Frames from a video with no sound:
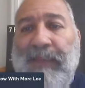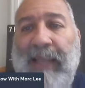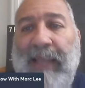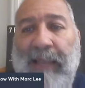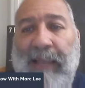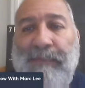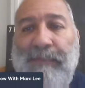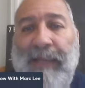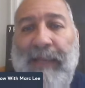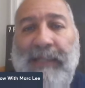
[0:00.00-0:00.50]

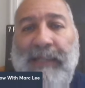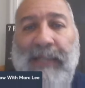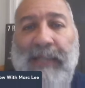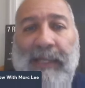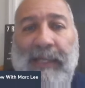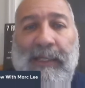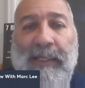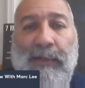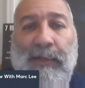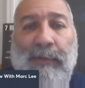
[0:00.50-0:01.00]
have
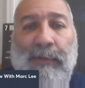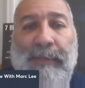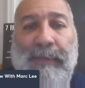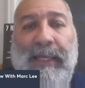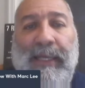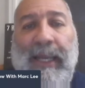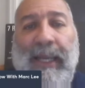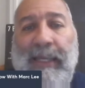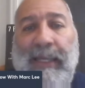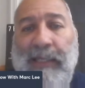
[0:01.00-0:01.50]
maintained that it would
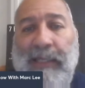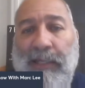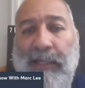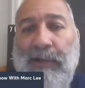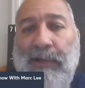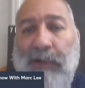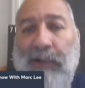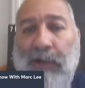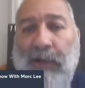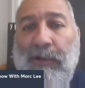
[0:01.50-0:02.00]
be a
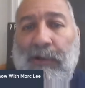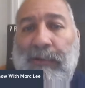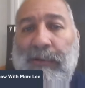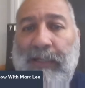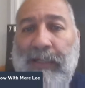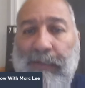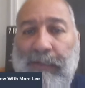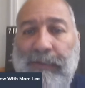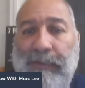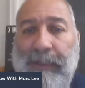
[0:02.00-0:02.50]
year-long
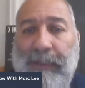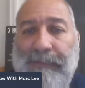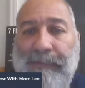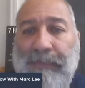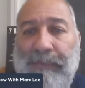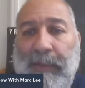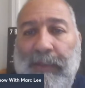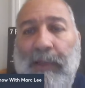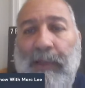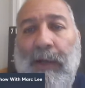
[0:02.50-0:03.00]
recovery.
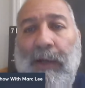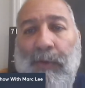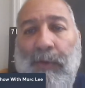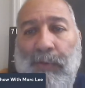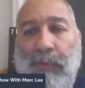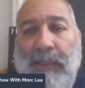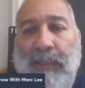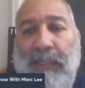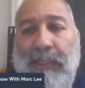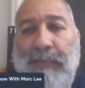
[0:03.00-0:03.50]

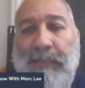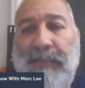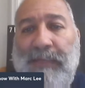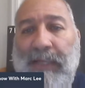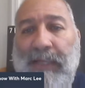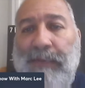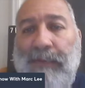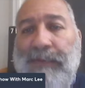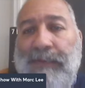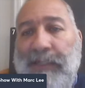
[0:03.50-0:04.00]
Woods
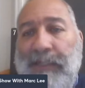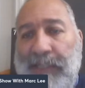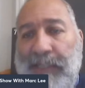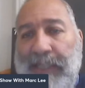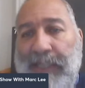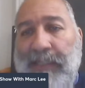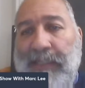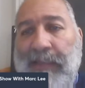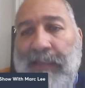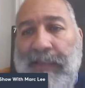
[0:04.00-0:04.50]
himself
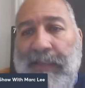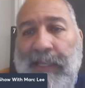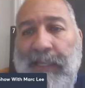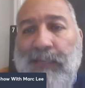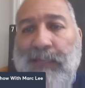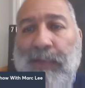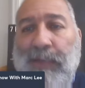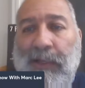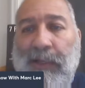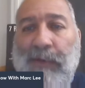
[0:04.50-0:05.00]
suggested
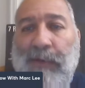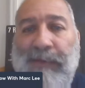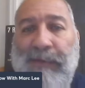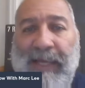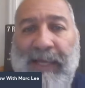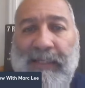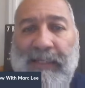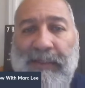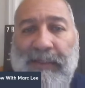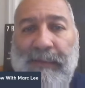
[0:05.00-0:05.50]
things would go
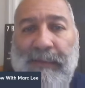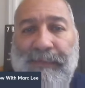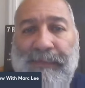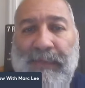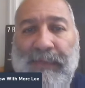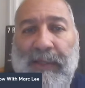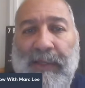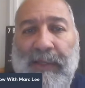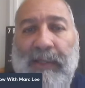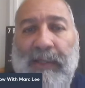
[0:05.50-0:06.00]
faster.
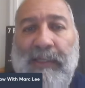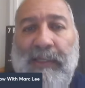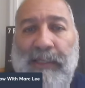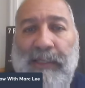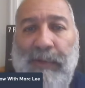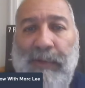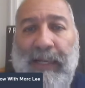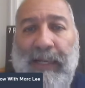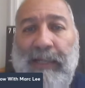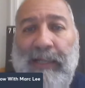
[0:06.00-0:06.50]
Still,
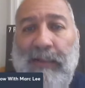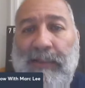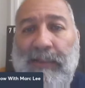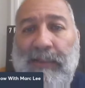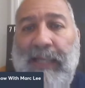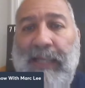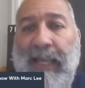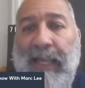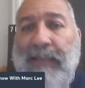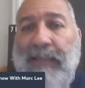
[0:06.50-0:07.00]
while he looks
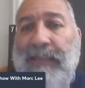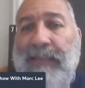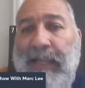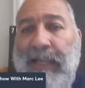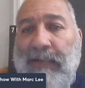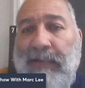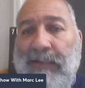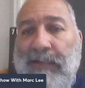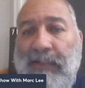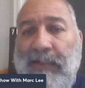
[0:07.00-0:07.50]
and
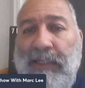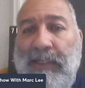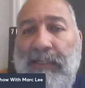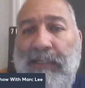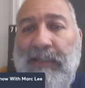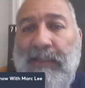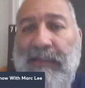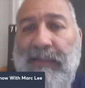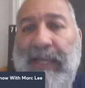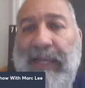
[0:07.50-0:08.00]
sounds good,
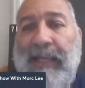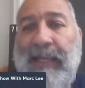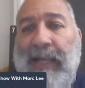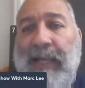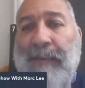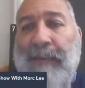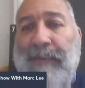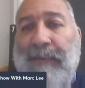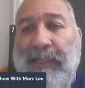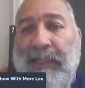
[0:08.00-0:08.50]
that
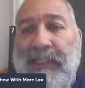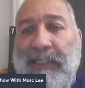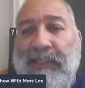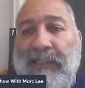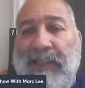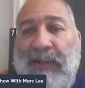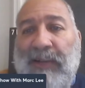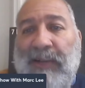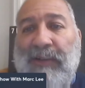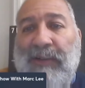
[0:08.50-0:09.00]
compression
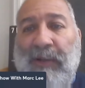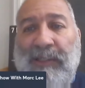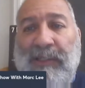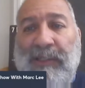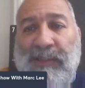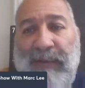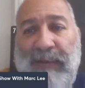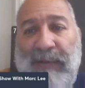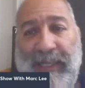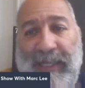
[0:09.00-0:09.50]
sock on
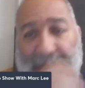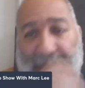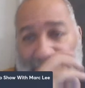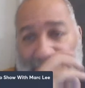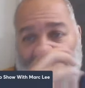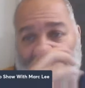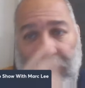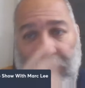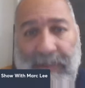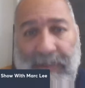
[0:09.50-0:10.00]
his right
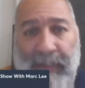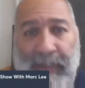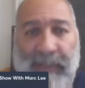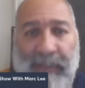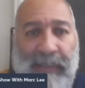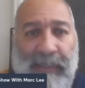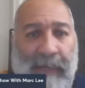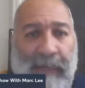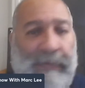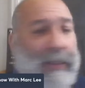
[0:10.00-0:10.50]
leg is
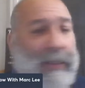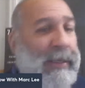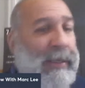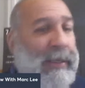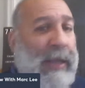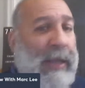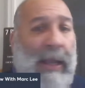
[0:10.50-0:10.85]
definitely